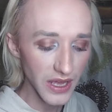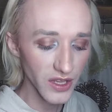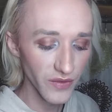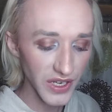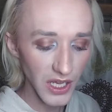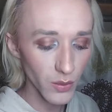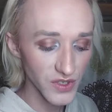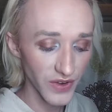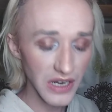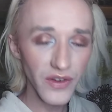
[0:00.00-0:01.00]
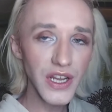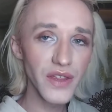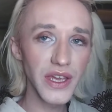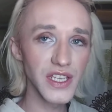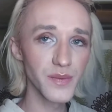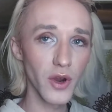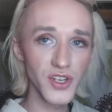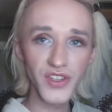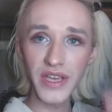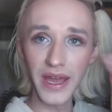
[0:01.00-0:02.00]
the video was very, very, like,
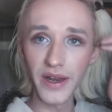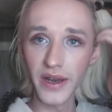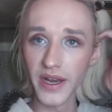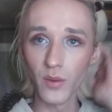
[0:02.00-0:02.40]
sparsely edited.